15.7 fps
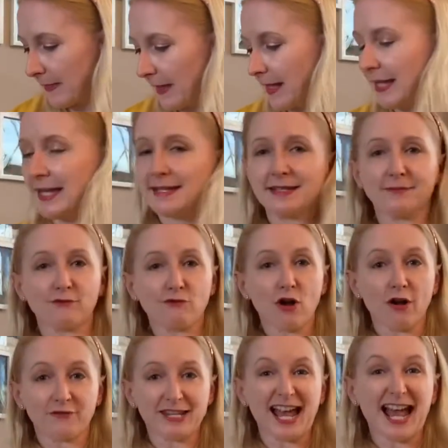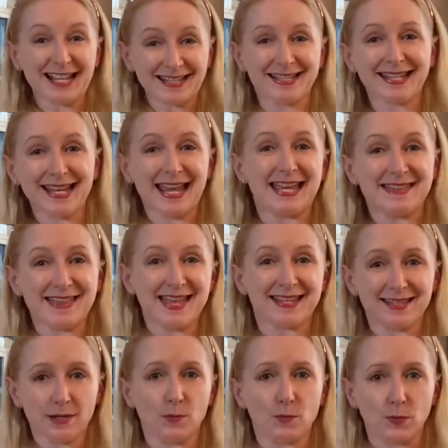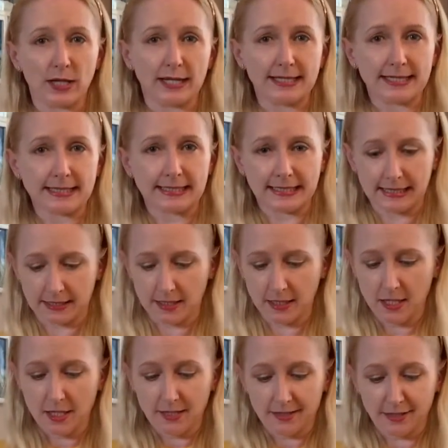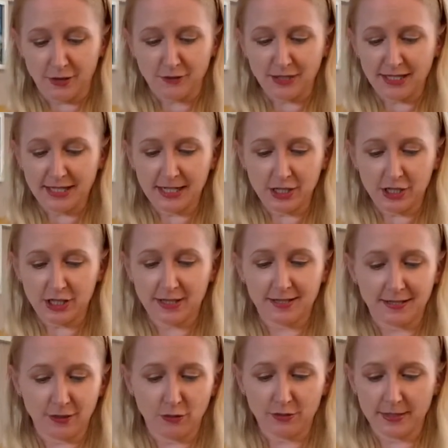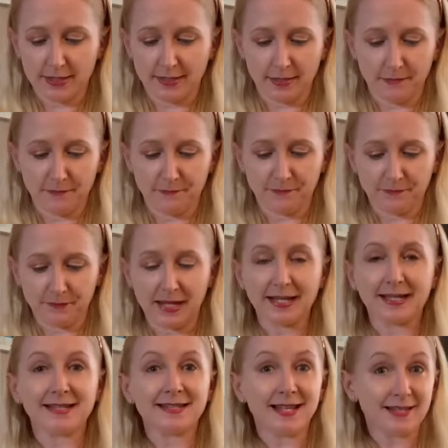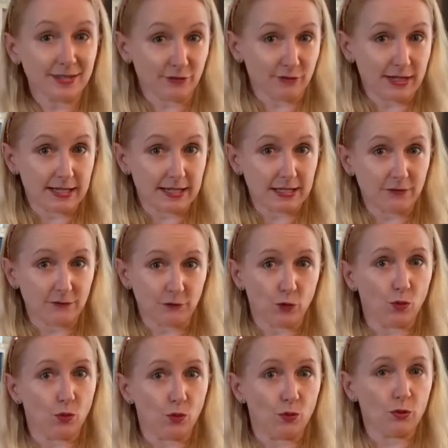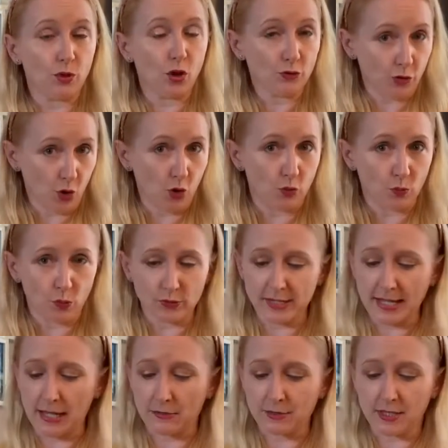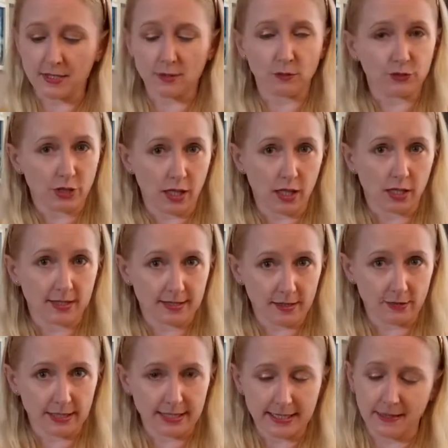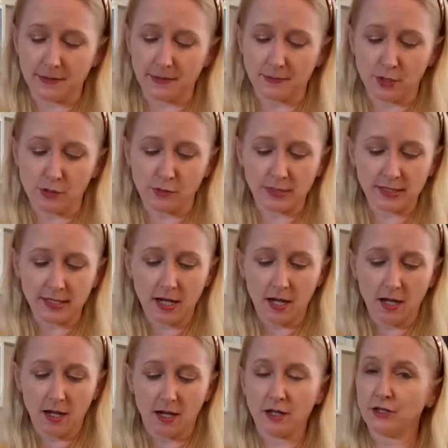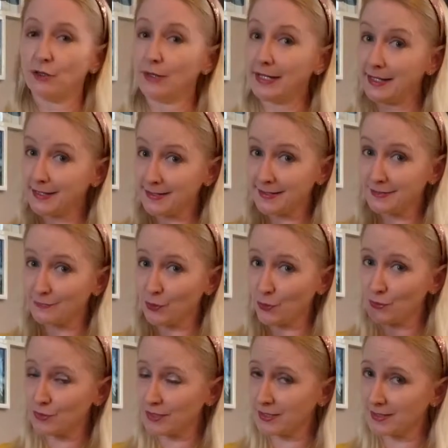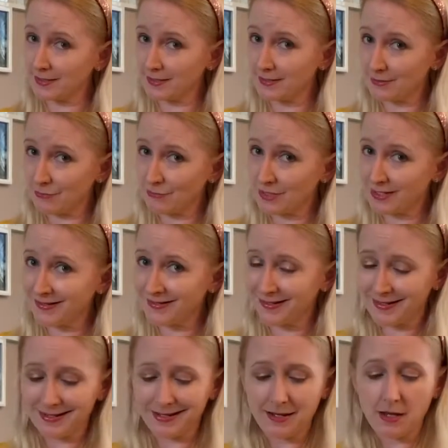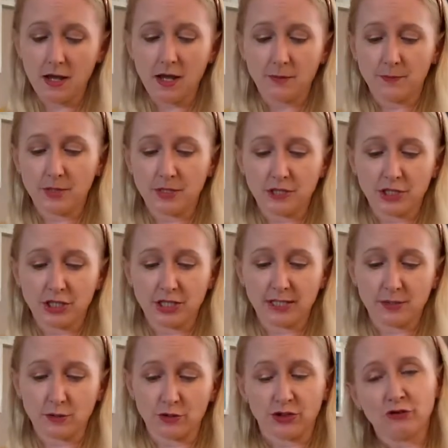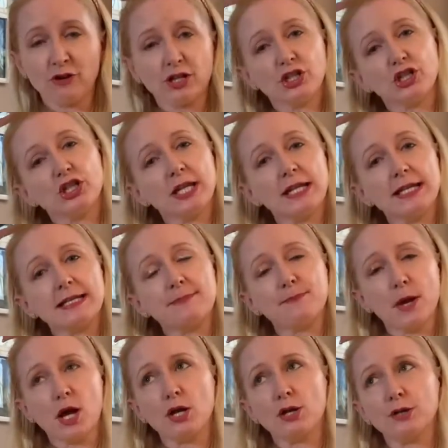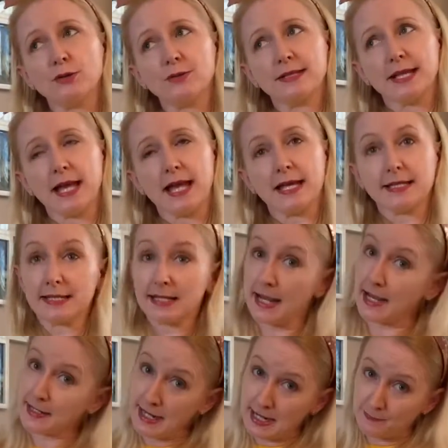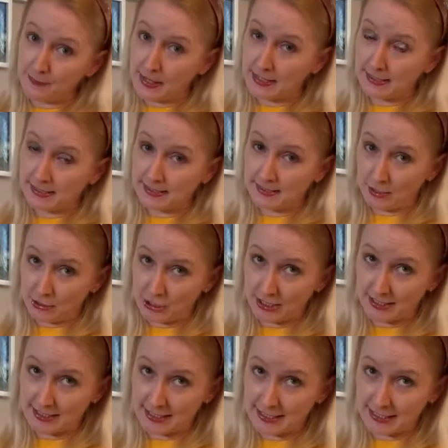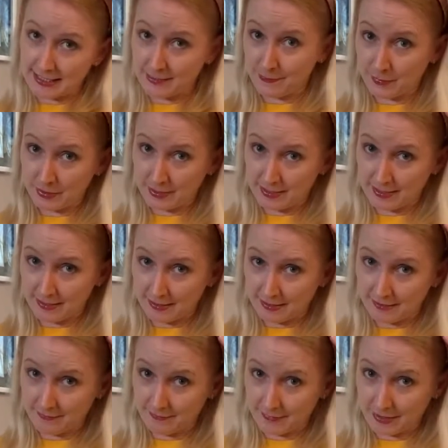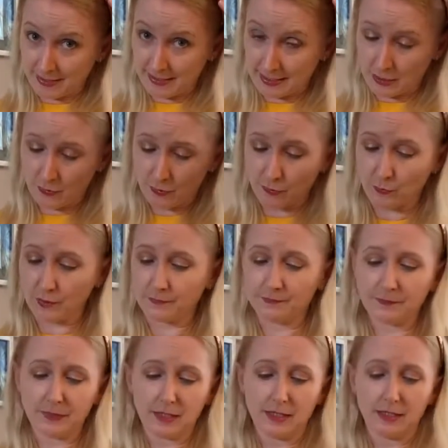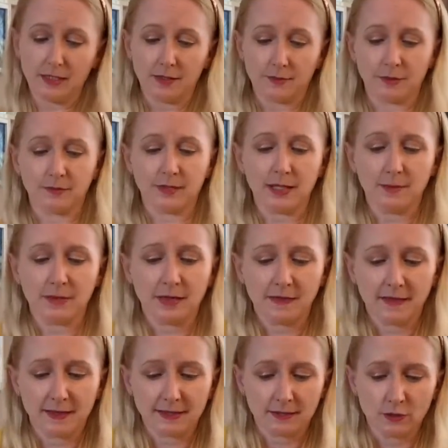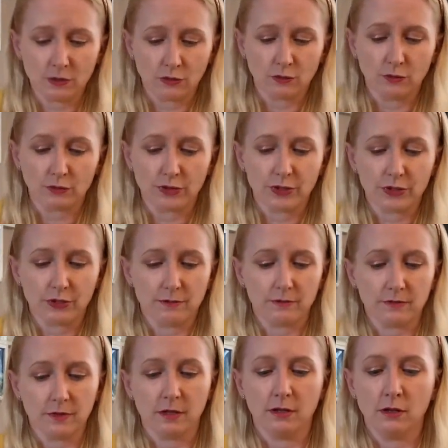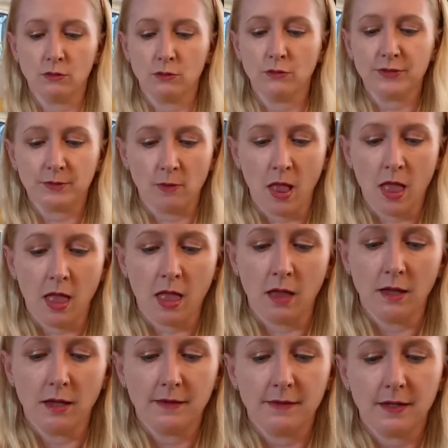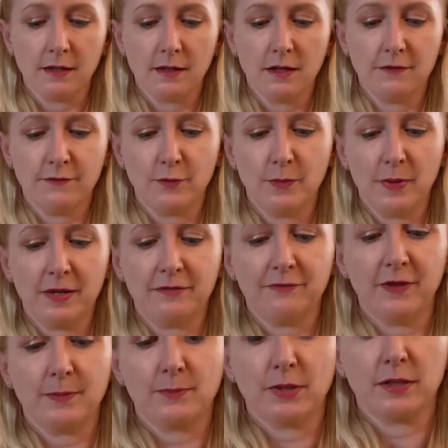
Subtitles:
Ears Ever After had to get in there somewhere, didn't they? So Natasha's got some accessories for the Hogwarts houses on her site at the moment. Not ears, of course, because it's not Disney, but she's got scrunchies, bows, and headbands such as this, but this is a sequin one. But yep, and that's the Hogwarts. The Hufflepuff fabric.